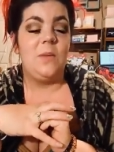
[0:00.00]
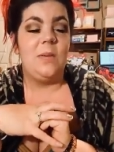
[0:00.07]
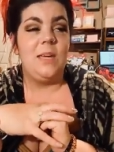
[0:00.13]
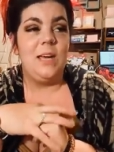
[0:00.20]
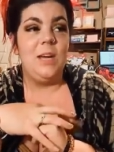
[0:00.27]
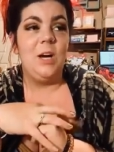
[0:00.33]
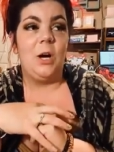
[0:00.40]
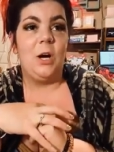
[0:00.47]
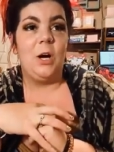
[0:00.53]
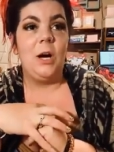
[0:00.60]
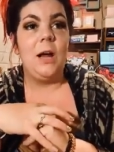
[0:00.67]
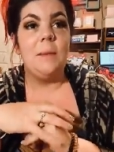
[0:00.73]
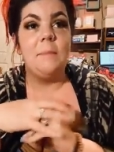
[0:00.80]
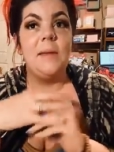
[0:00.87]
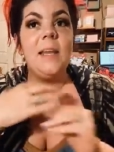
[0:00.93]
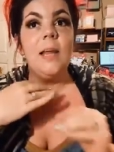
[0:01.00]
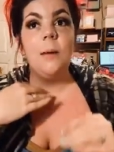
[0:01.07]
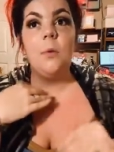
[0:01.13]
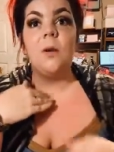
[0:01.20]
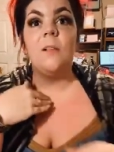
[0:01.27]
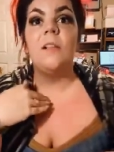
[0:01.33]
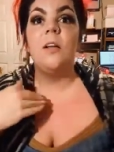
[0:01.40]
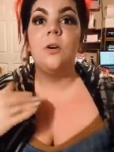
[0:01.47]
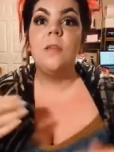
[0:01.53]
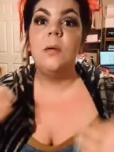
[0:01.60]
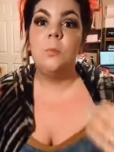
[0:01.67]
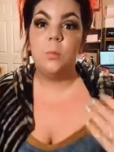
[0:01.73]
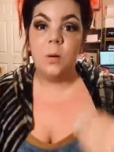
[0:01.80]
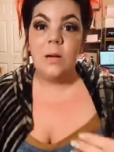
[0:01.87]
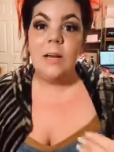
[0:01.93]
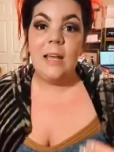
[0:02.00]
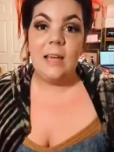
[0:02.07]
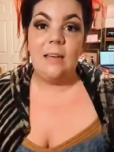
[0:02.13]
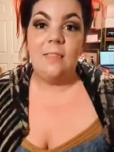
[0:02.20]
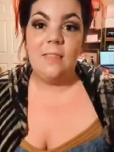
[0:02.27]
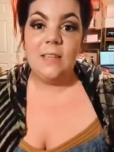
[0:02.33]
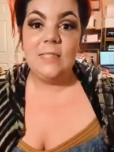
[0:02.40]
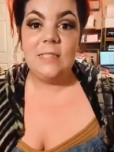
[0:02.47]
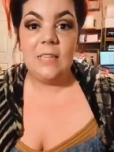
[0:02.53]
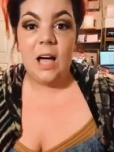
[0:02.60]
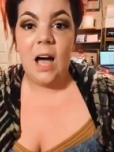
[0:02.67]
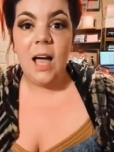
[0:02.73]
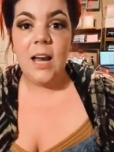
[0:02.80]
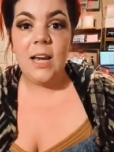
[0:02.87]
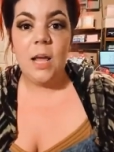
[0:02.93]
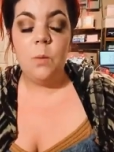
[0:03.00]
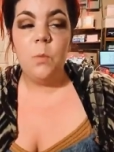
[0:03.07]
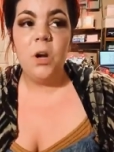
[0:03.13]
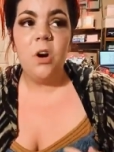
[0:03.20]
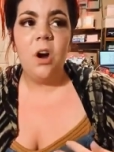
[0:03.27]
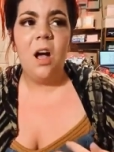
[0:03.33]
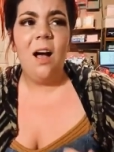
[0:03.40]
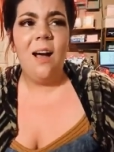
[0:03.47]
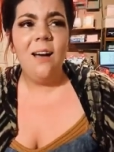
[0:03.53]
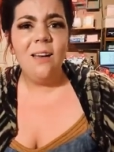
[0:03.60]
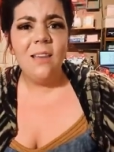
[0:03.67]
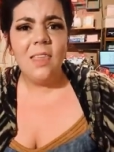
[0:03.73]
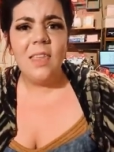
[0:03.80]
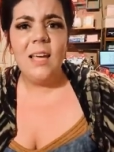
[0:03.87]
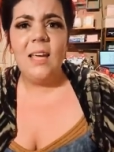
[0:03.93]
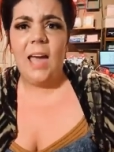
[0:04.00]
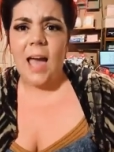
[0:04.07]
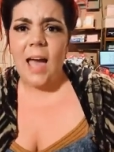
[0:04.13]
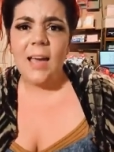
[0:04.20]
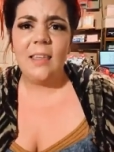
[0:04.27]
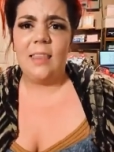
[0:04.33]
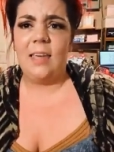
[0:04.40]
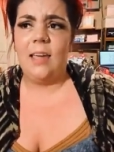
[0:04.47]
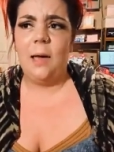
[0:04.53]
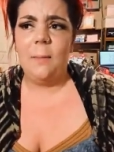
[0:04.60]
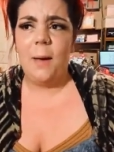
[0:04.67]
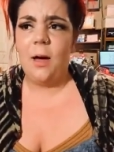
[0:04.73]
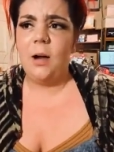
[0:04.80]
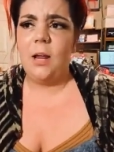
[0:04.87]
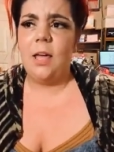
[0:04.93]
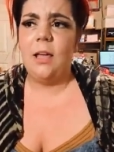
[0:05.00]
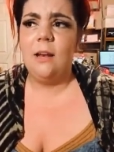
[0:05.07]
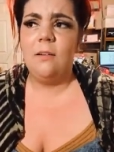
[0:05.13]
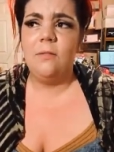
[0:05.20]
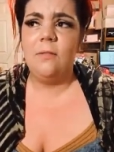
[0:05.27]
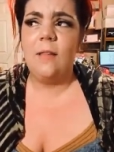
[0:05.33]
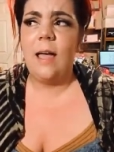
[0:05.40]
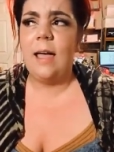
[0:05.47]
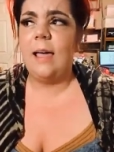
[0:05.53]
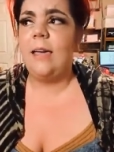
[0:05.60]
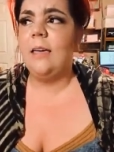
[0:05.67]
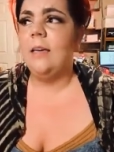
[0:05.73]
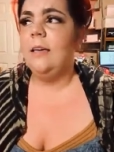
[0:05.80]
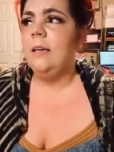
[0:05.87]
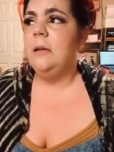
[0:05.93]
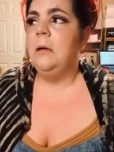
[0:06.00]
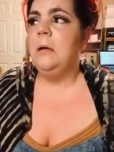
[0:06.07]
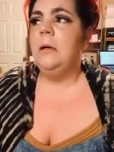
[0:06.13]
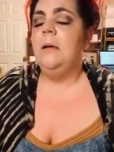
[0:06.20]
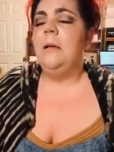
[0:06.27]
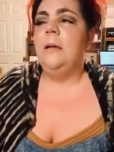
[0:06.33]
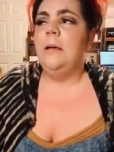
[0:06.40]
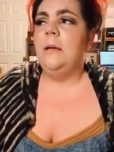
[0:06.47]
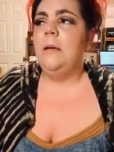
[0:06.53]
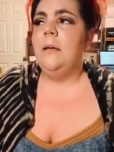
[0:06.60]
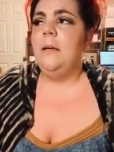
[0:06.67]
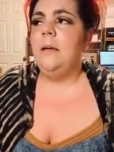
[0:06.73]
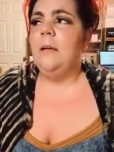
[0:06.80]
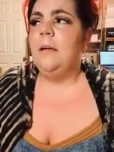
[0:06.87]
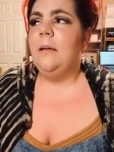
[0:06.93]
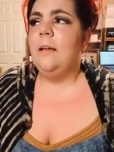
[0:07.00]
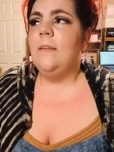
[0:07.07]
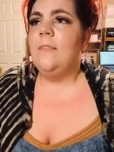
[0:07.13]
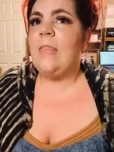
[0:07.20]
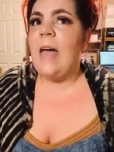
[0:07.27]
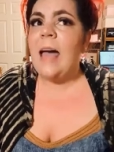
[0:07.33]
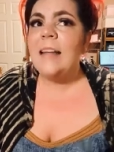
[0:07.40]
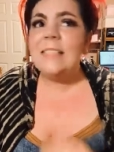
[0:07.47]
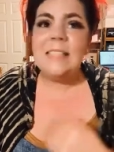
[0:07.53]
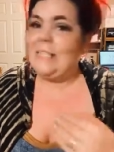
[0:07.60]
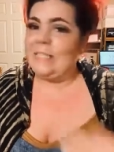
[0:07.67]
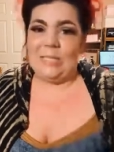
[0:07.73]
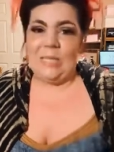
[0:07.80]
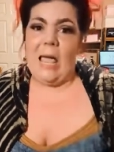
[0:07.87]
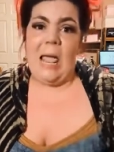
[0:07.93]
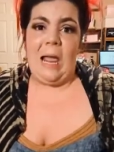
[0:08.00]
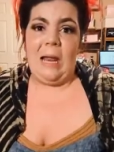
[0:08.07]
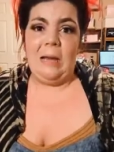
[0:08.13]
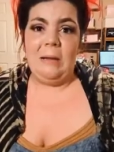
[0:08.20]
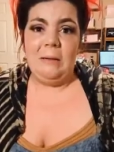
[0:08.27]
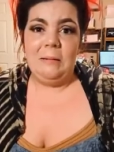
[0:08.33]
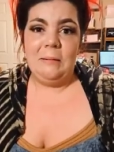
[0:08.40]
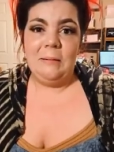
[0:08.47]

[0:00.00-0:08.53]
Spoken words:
year. And me and him are literally reading this guide, and we are ugly cackling about it. Like, that is insane.